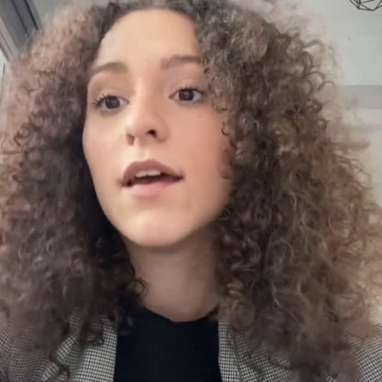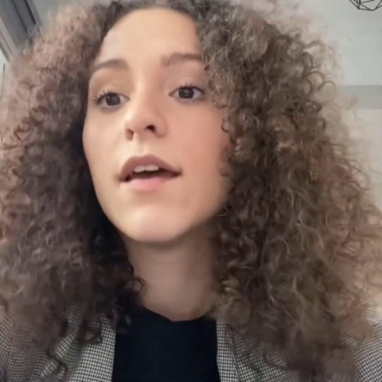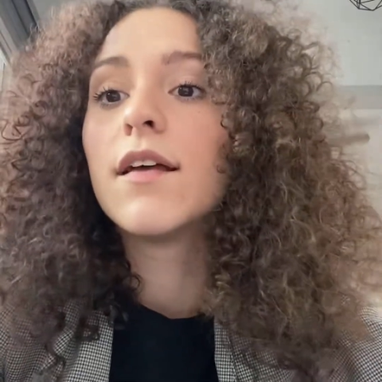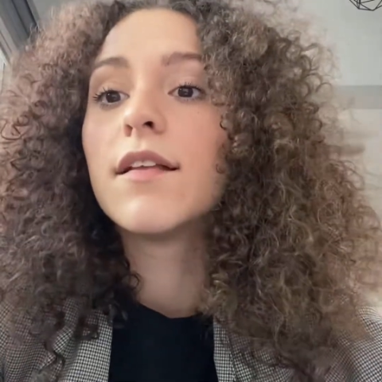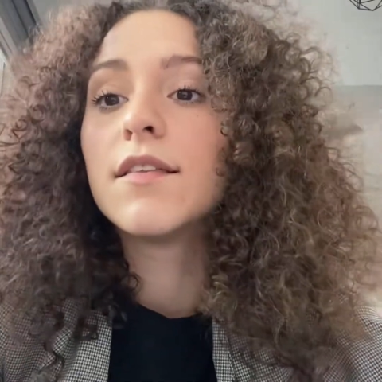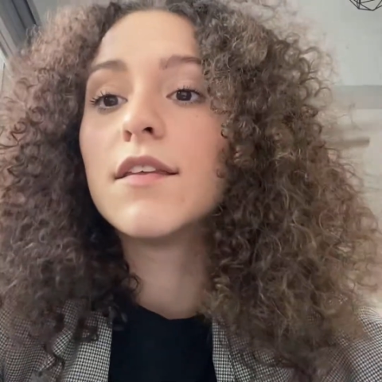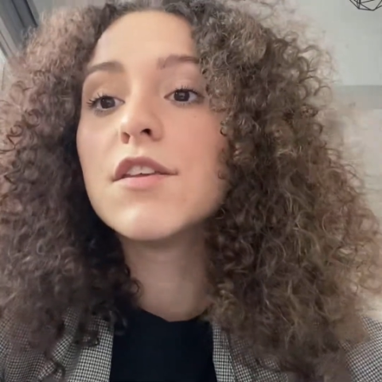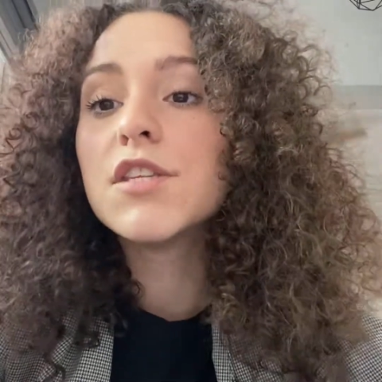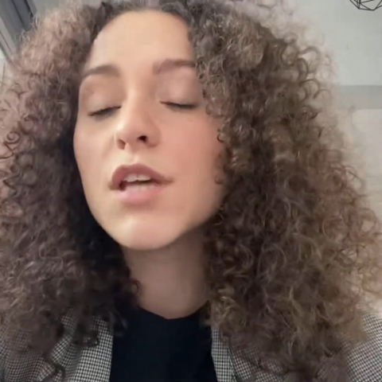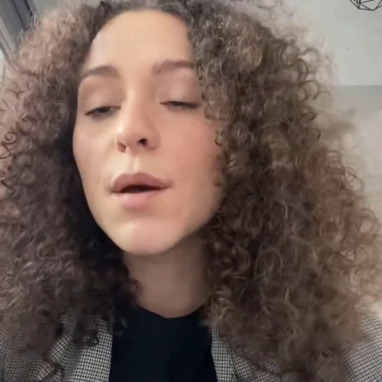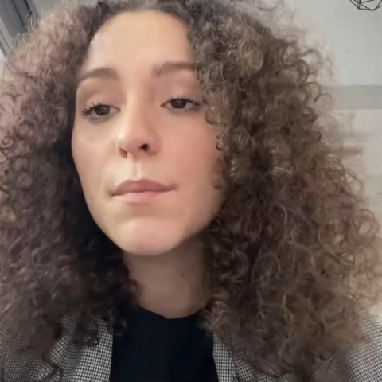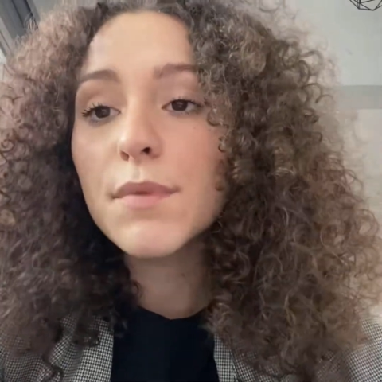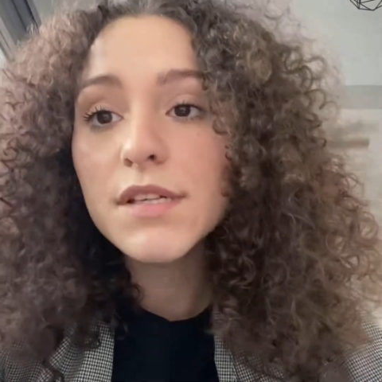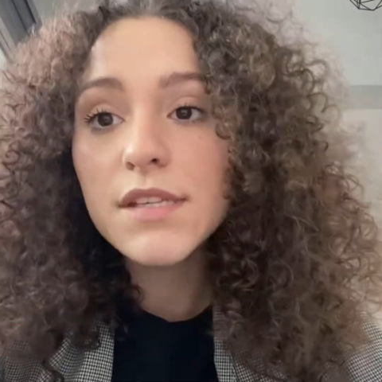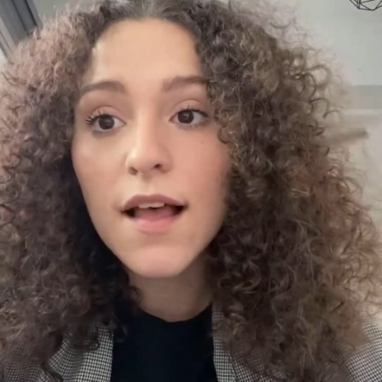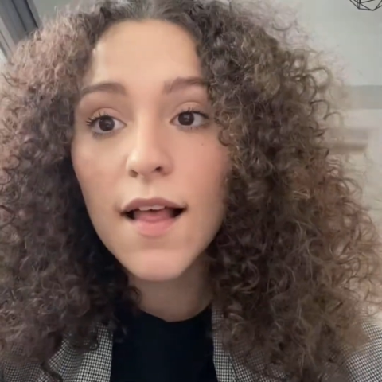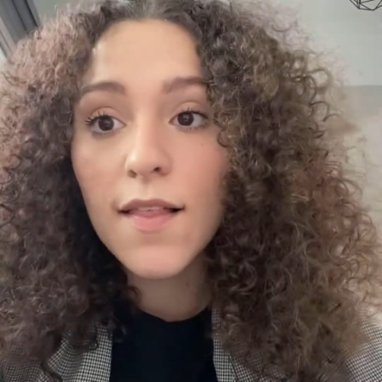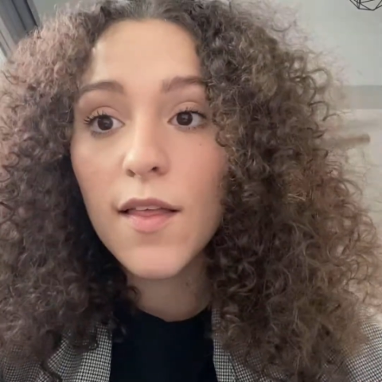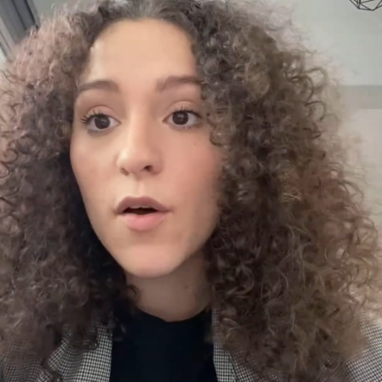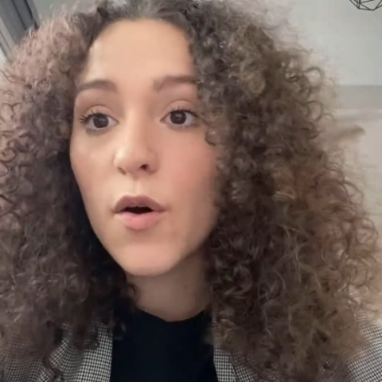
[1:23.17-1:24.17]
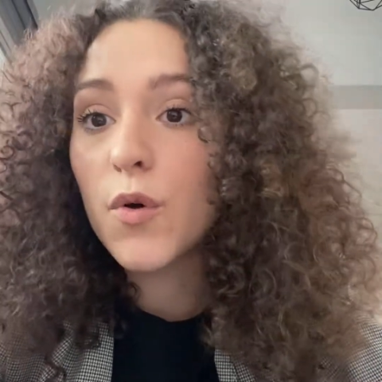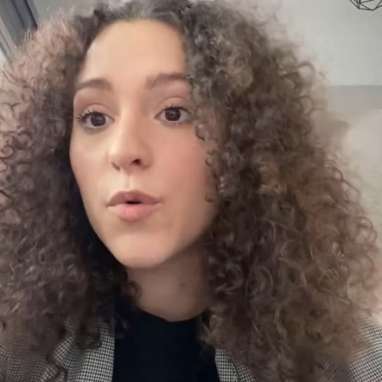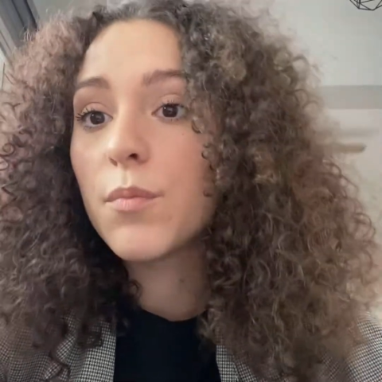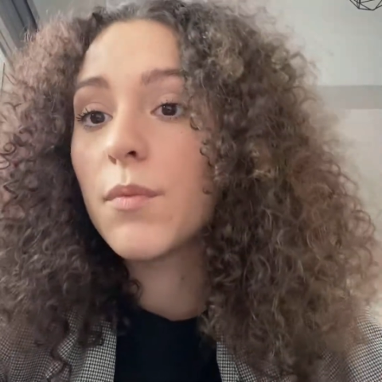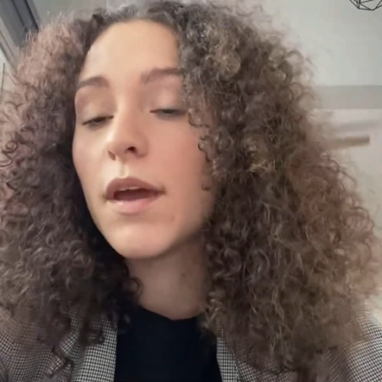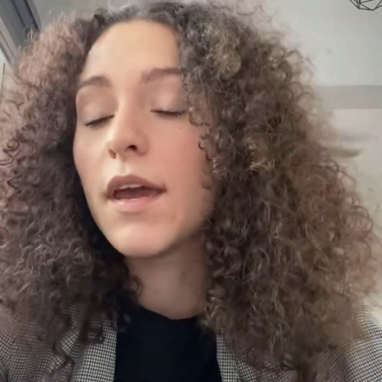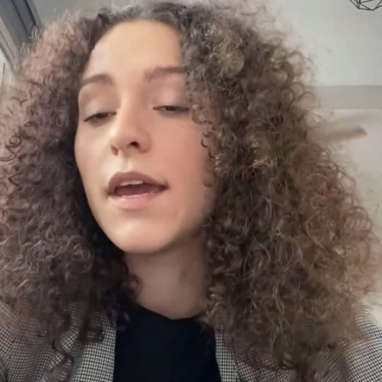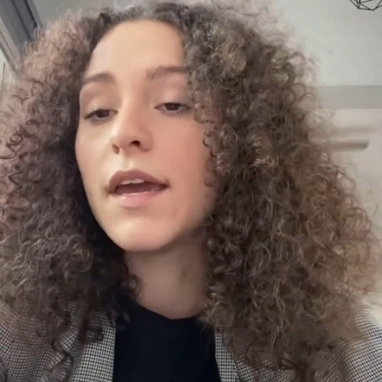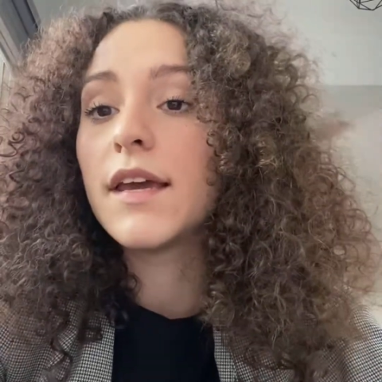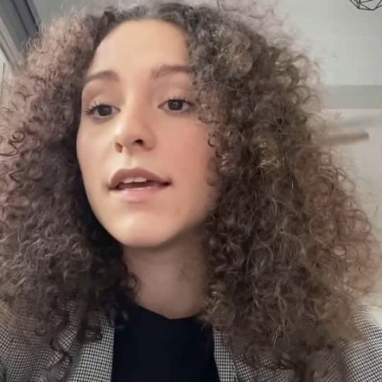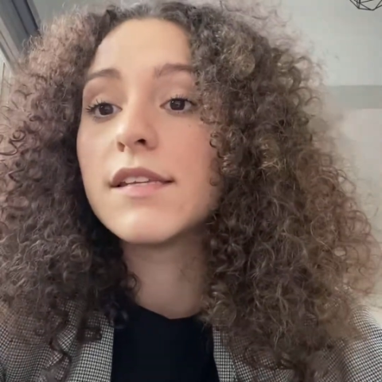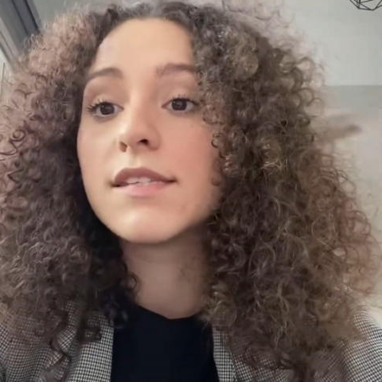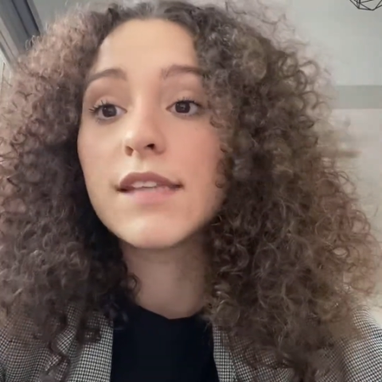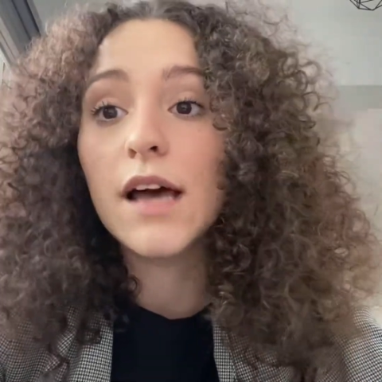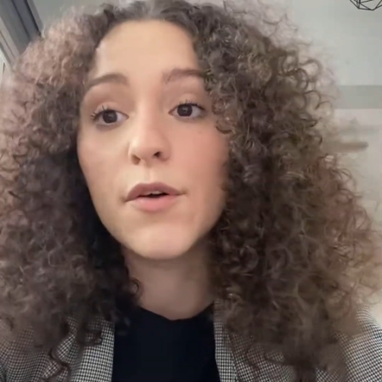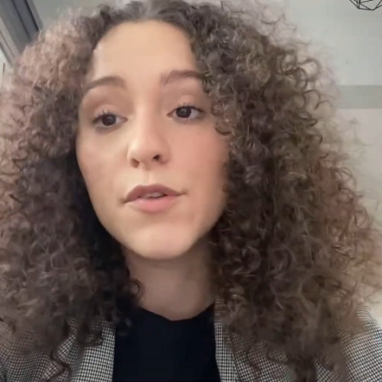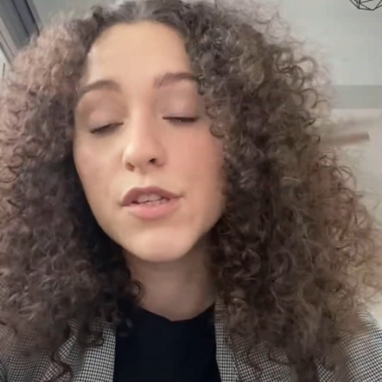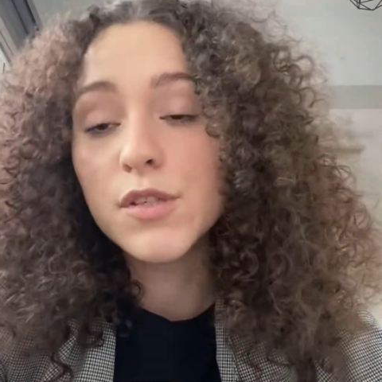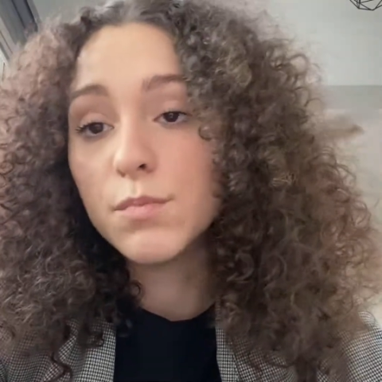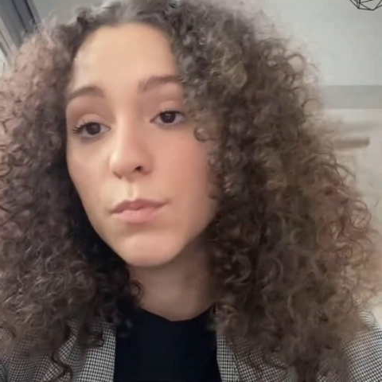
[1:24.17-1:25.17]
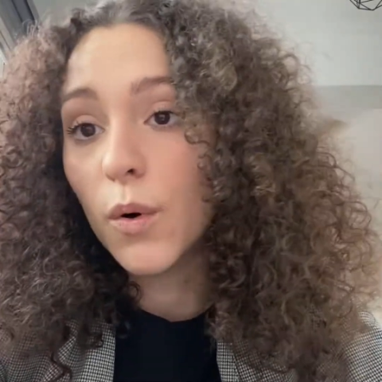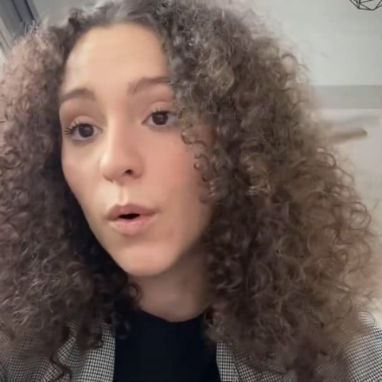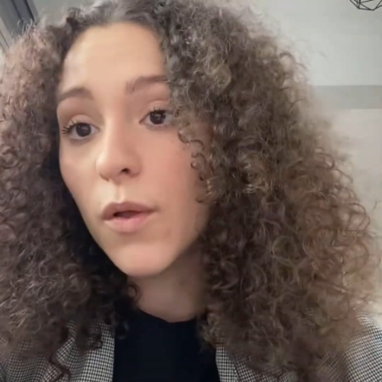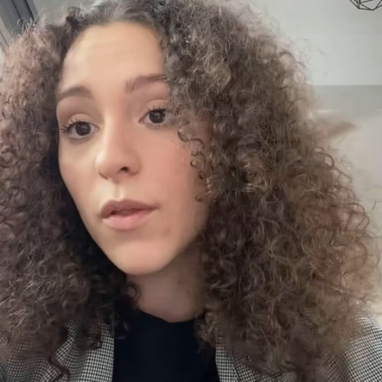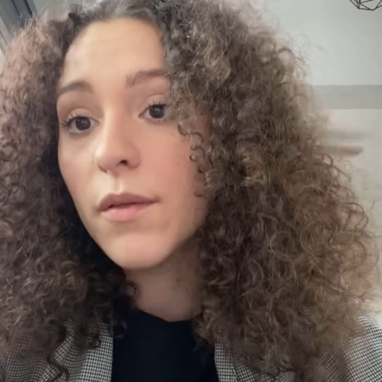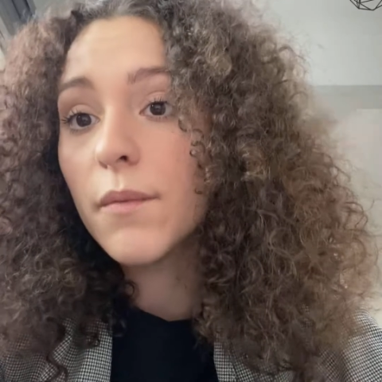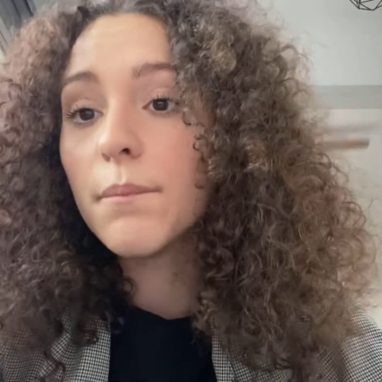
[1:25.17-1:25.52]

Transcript: These numbers alone may sound small,